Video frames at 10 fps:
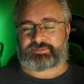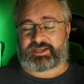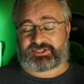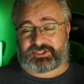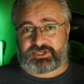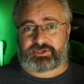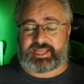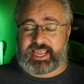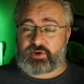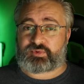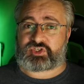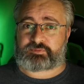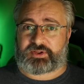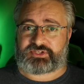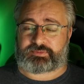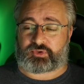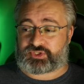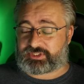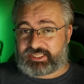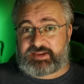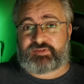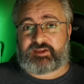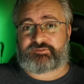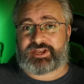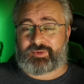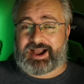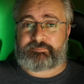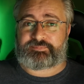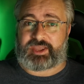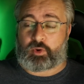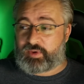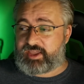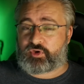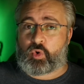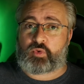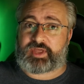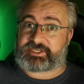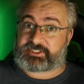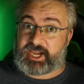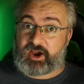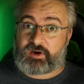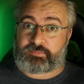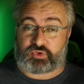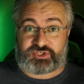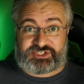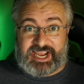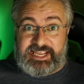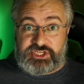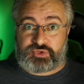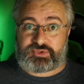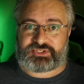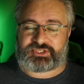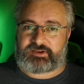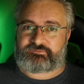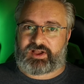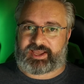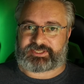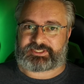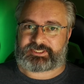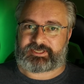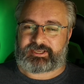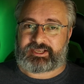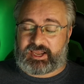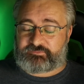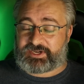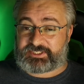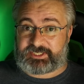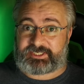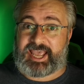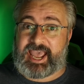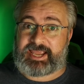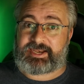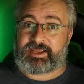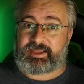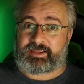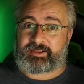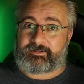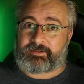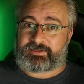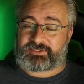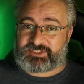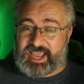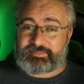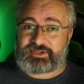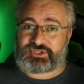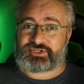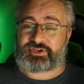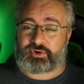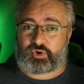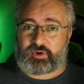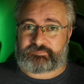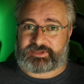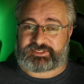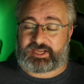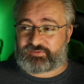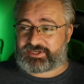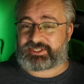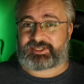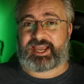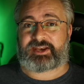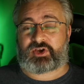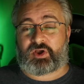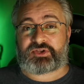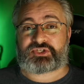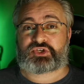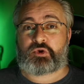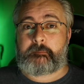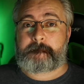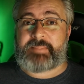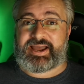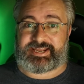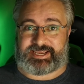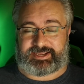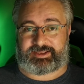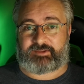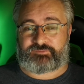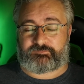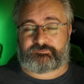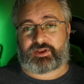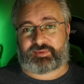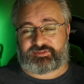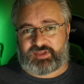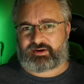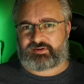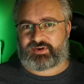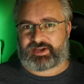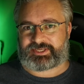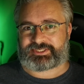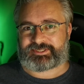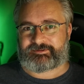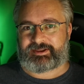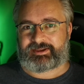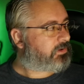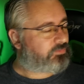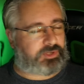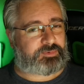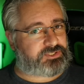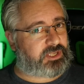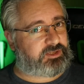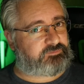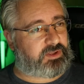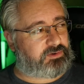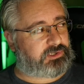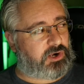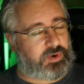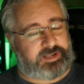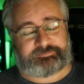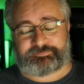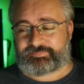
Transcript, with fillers: it's still irresponsible to leave that video up there with all that terrible, dangerous advice. Advice that can damage your equipment, advice that can cost you money if you're following their advice. Really wish that leaf blower would go away.